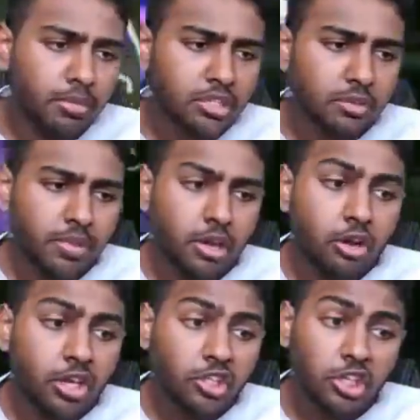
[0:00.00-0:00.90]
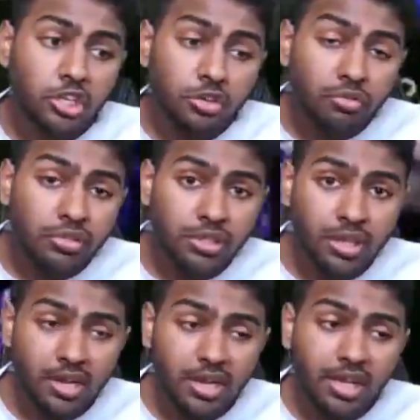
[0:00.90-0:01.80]
mix up there. Okay, she used
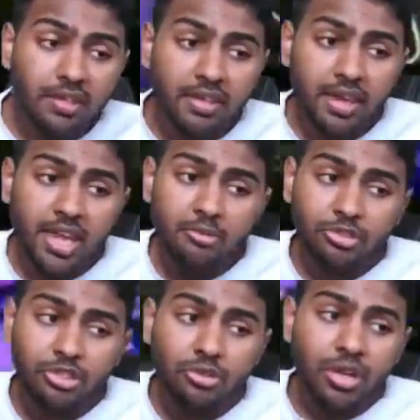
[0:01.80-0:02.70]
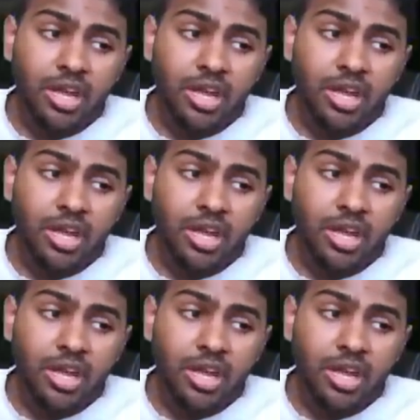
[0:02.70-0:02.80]
the knee there, able to